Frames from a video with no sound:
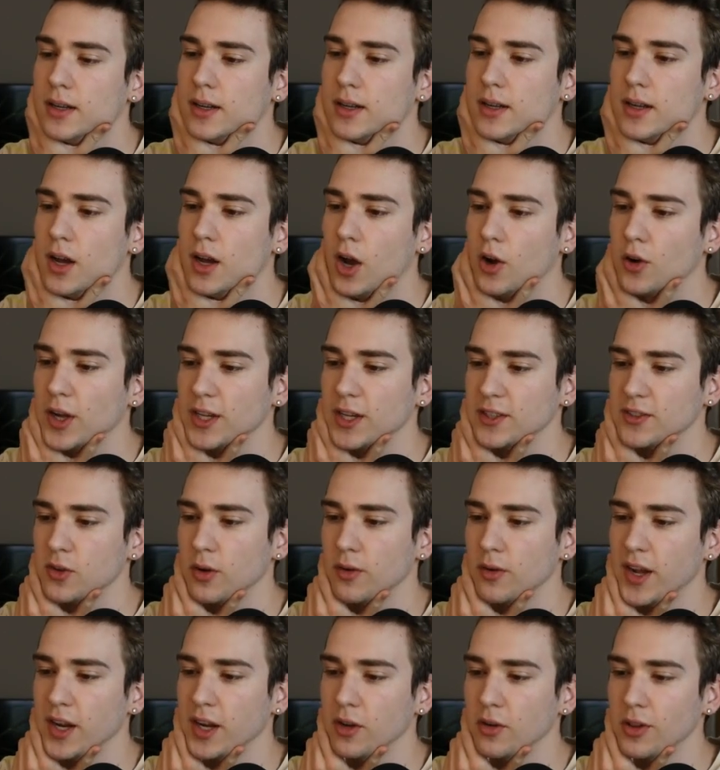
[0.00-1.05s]
Okay, so
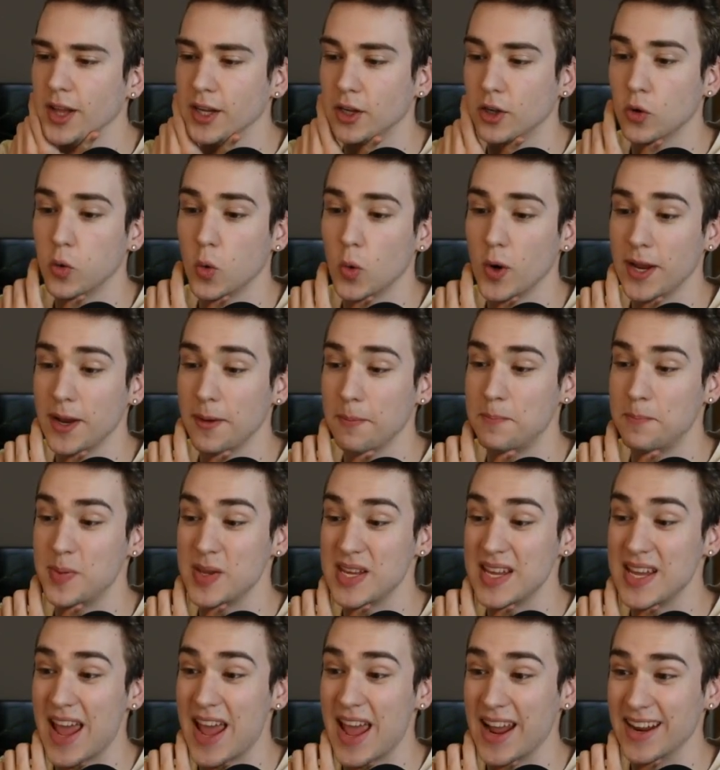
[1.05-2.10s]
if I go like queen
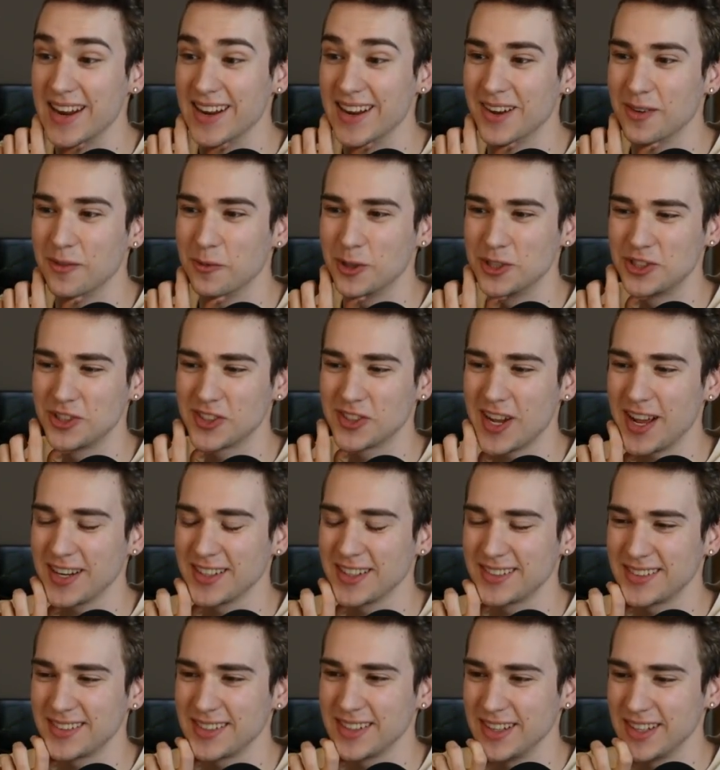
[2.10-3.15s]
b8, which is kind of
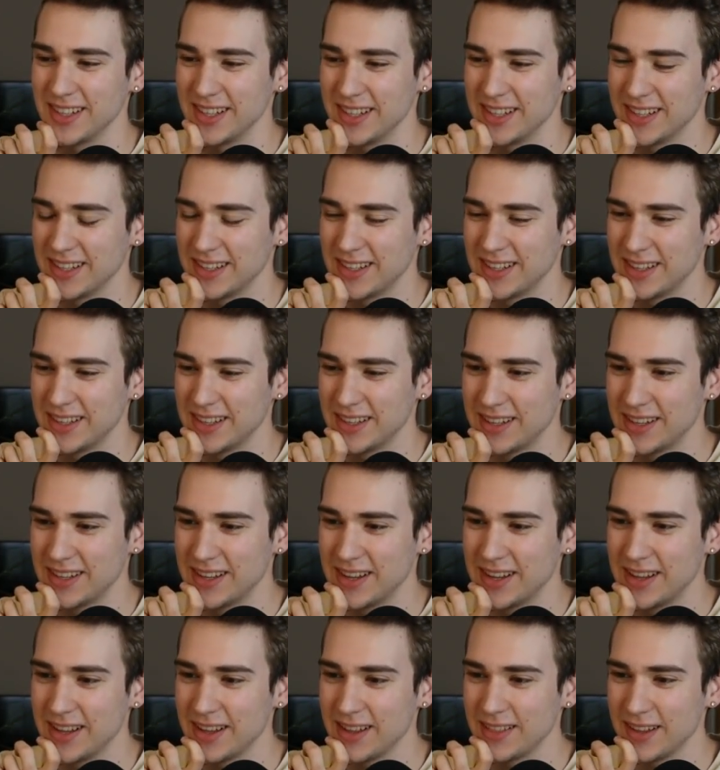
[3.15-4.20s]
silly,
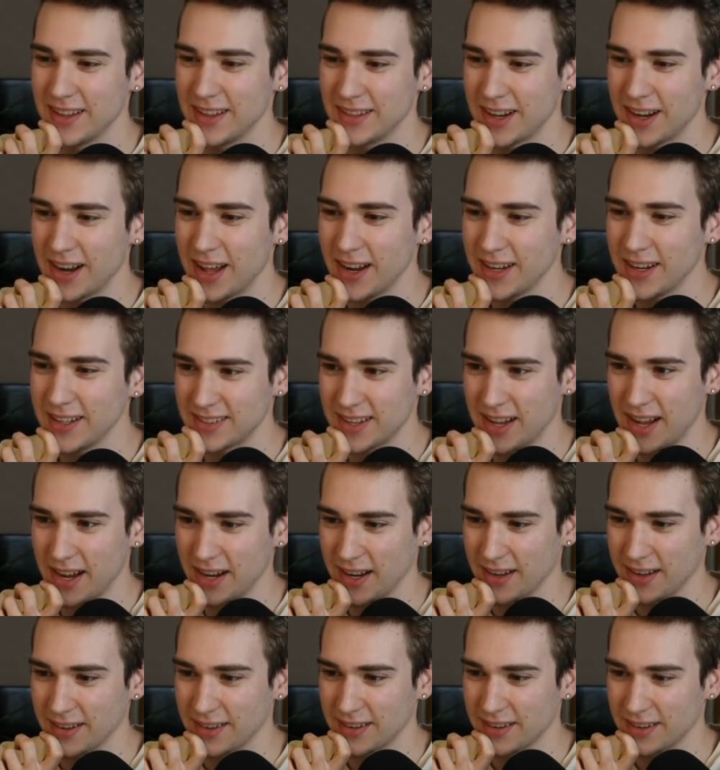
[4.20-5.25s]
then the knight is
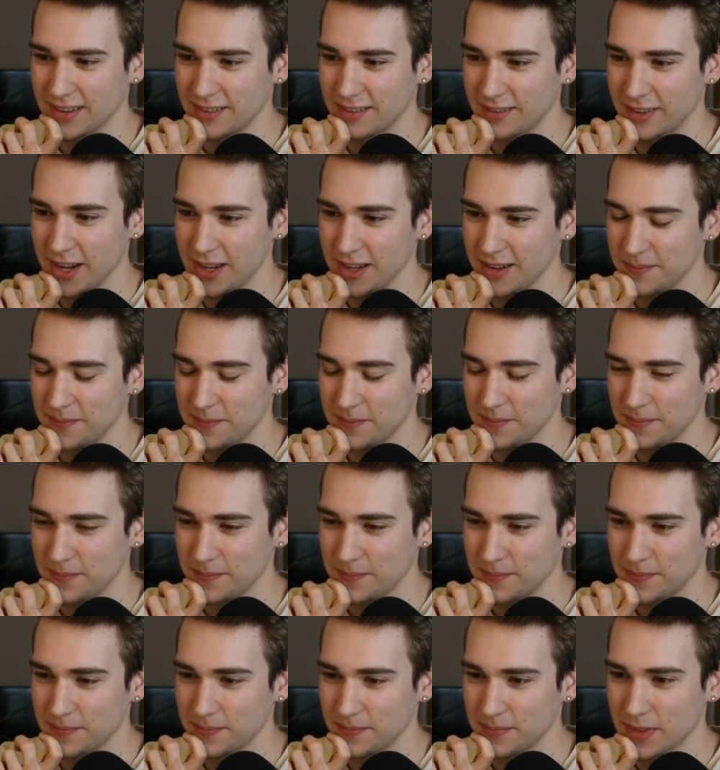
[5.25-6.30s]
hanging, right?
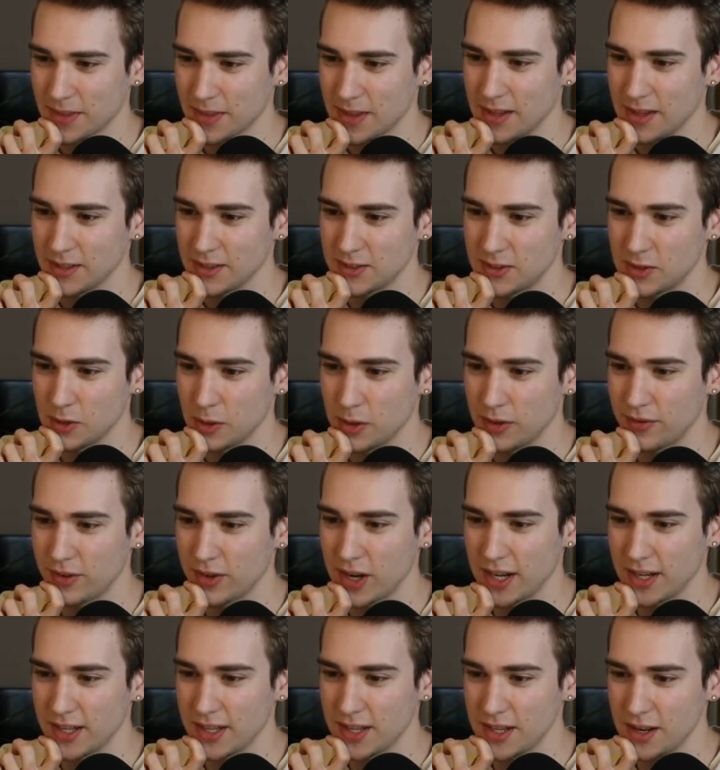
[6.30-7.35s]
So if
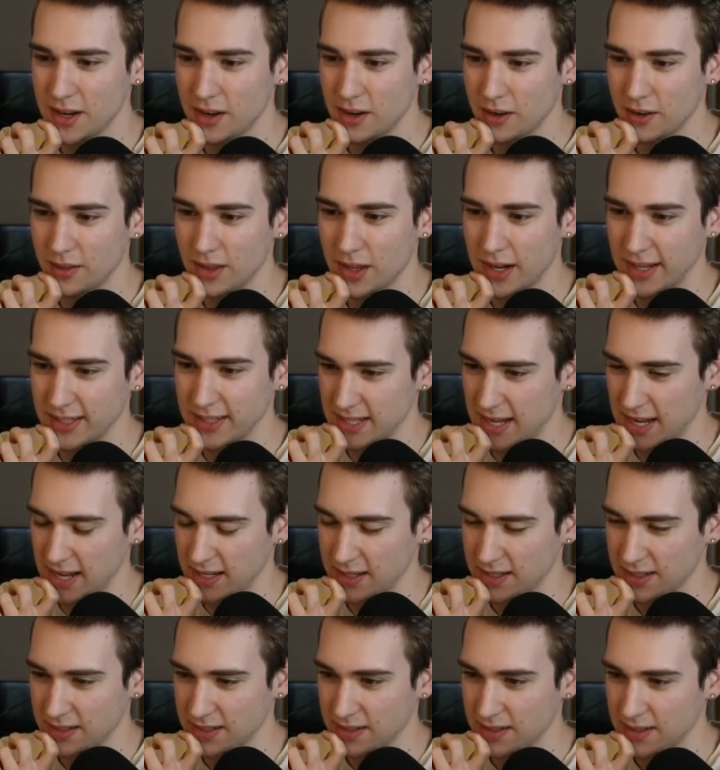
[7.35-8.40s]
knight here, then I
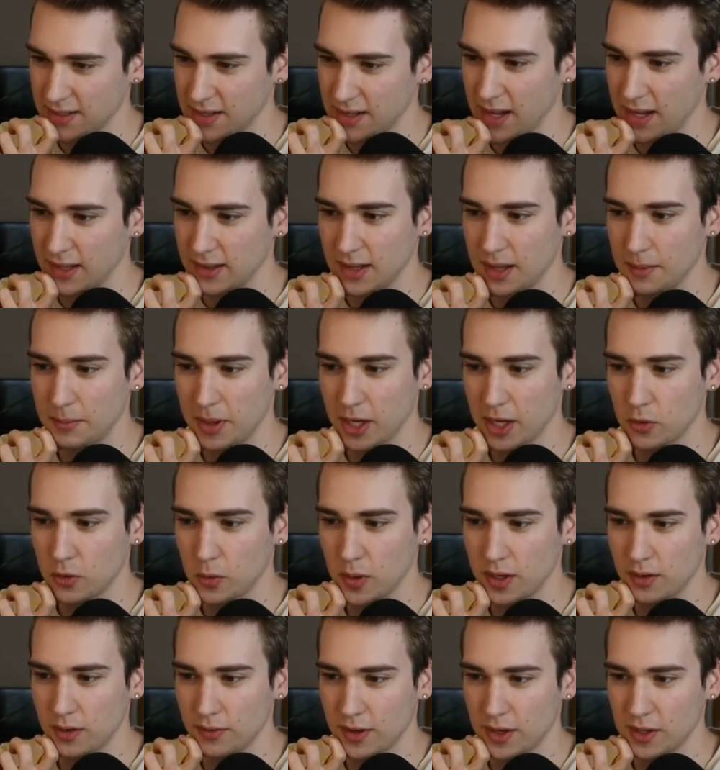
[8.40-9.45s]
take. And then my
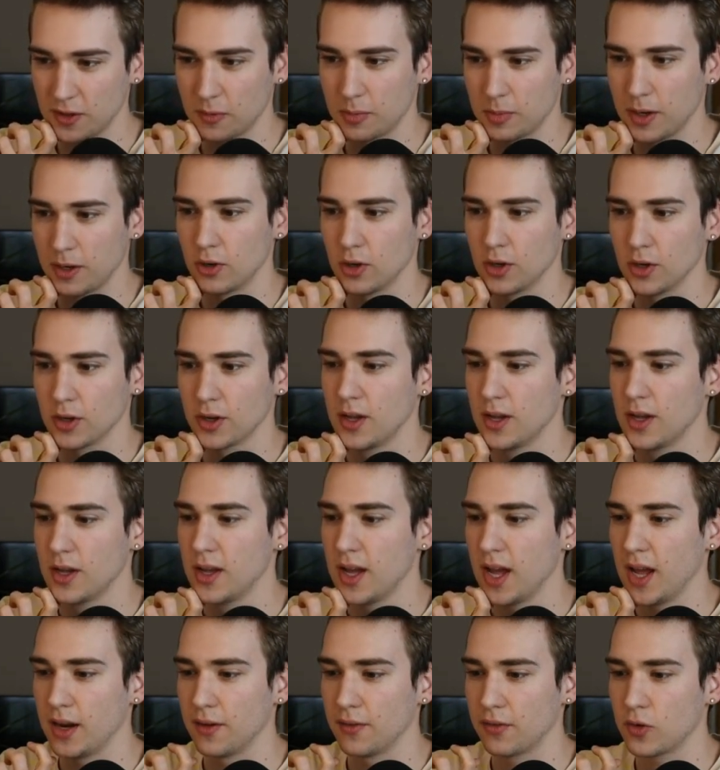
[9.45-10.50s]
queen defends my rook.
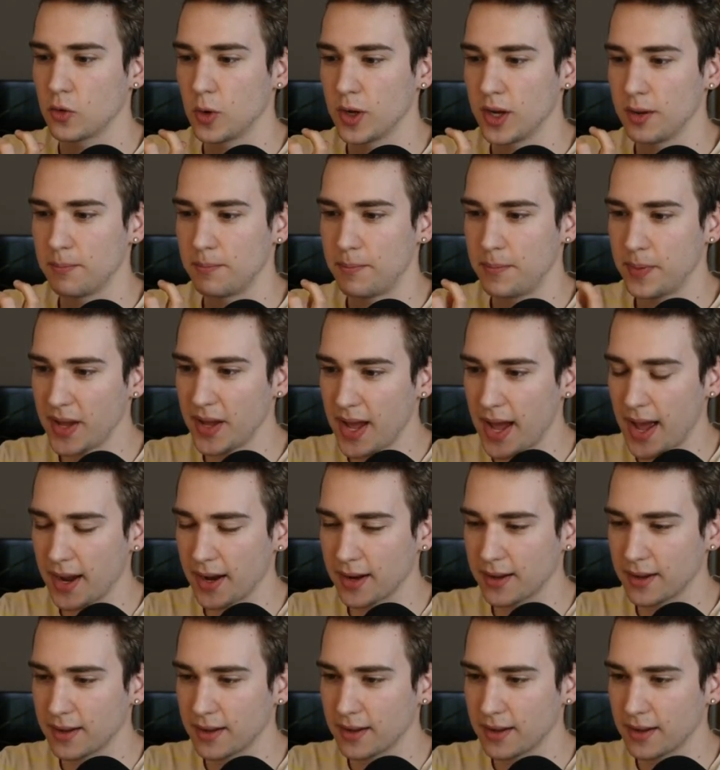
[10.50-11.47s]
And if queen back,